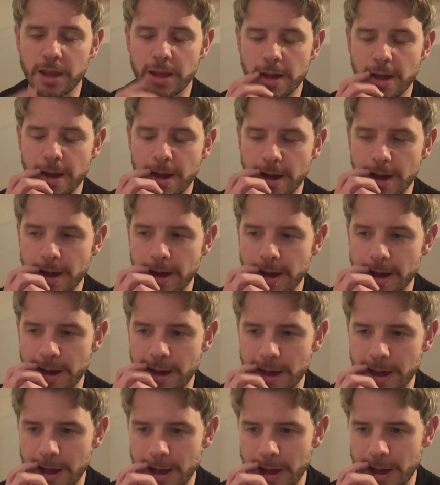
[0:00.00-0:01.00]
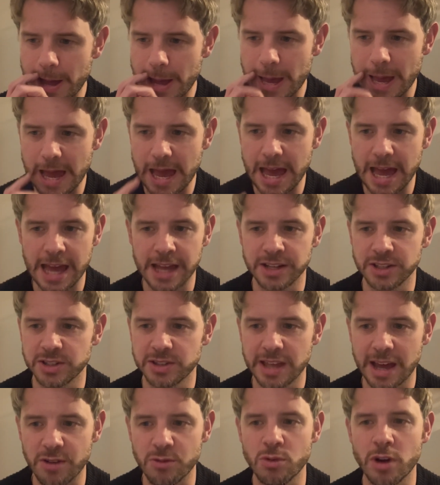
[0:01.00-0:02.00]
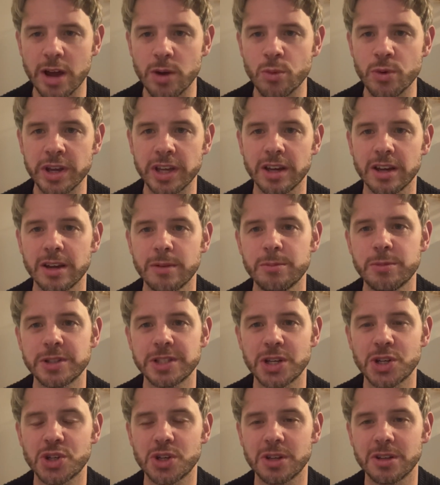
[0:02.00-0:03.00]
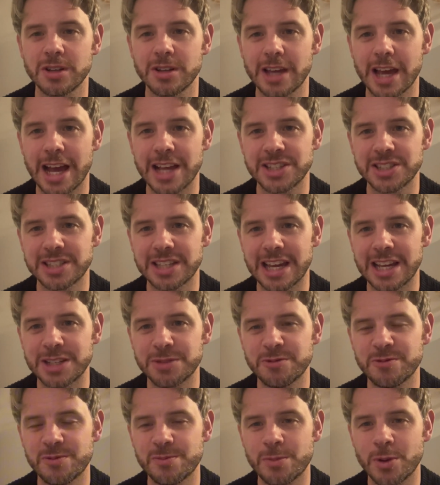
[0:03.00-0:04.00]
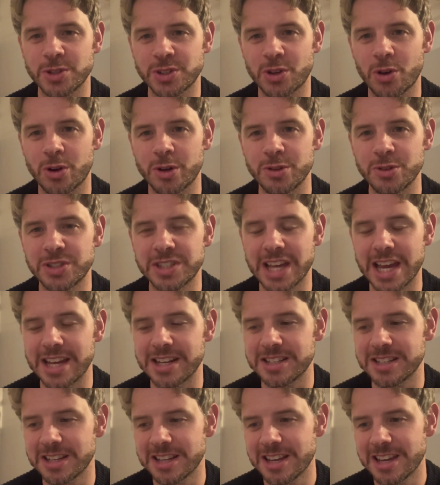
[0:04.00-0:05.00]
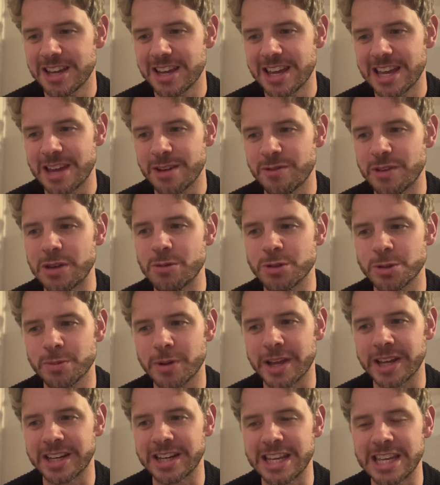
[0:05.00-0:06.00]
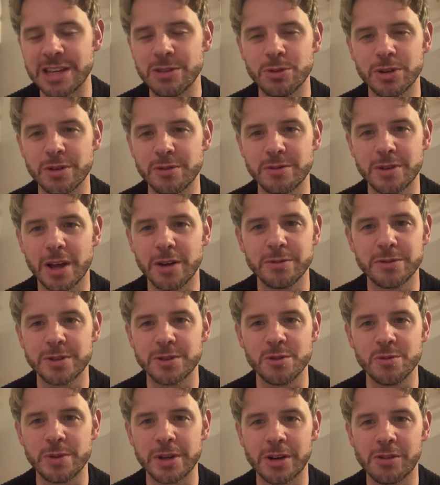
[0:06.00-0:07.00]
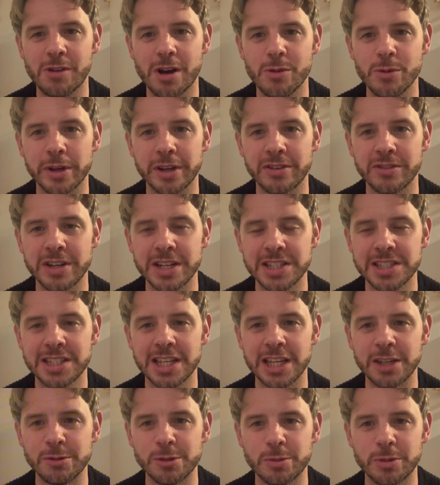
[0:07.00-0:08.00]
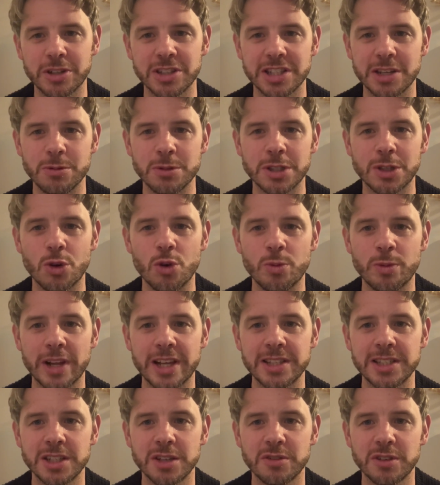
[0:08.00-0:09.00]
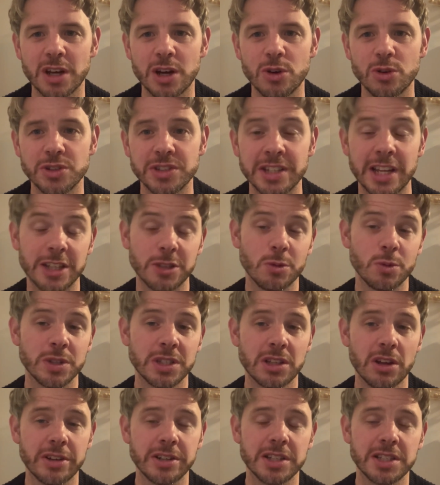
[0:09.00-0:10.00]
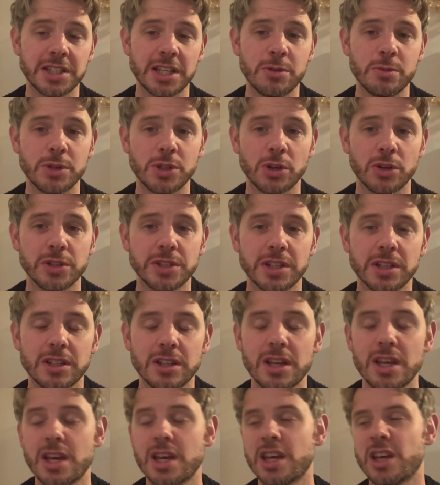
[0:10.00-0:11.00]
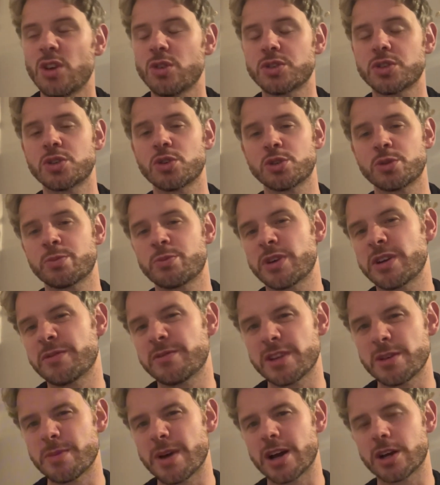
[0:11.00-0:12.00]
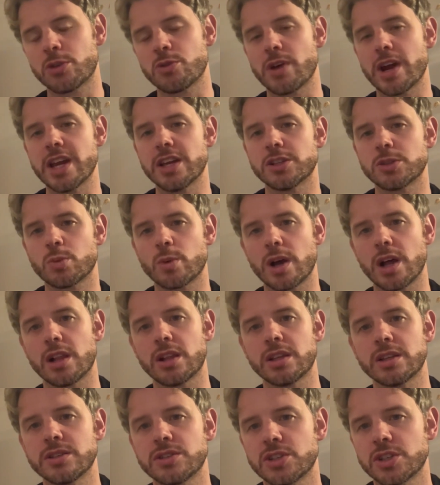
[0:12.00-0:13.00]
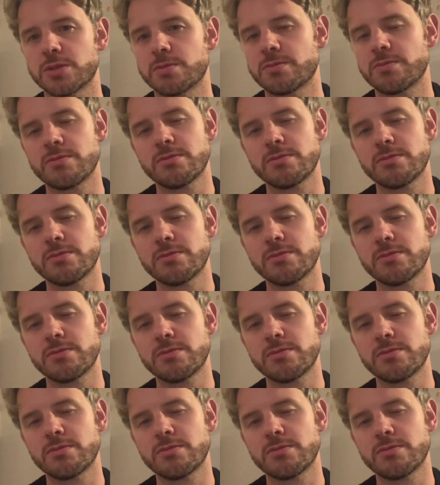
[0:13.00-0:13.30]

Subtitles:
that right winger position, as Postecoglou said, if he was playing it, he would have loved to have been a right winger in his teams because they would score plenty of goals, and that's what we're starting to see with Johnson. He also talked briefly about Gray as well, and just